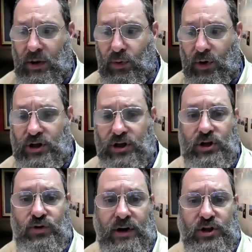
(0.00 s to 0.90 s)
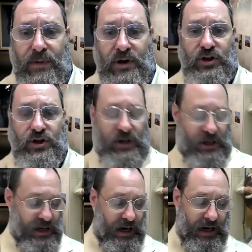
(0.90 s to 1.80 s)
the British entrenchments
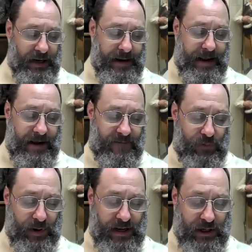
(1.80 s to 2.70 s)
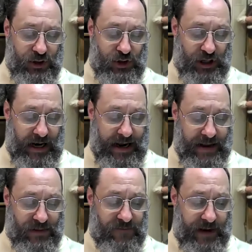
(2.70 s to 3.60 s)
on every side.